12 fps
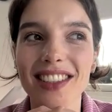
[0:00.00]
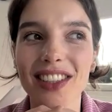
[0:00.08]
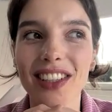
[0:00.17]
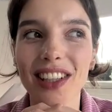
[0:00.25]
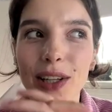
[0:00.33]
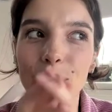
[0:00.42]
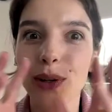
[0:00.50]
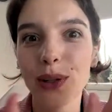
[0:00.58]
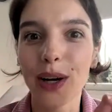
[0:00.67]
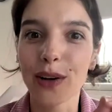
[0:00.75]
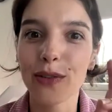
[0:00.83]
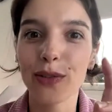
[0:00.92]
look
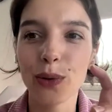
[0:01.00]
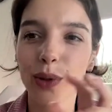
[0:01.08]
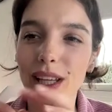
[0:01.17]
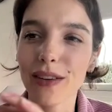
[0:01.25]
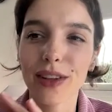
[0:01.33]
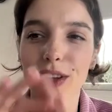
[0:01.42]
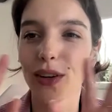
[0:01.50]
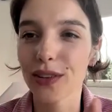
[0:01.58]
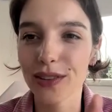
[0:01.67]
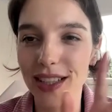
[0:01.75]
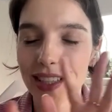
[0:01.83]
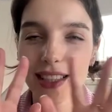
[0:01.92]
like a fool, even though
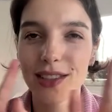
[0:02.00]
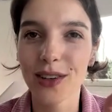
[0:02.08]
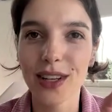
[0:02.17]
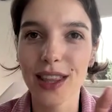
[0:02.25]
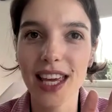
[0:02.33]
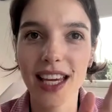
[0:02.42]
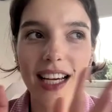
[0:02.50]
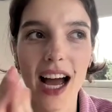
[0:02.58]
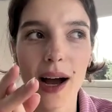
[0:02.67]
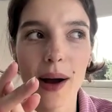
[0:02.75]
it's not a thing.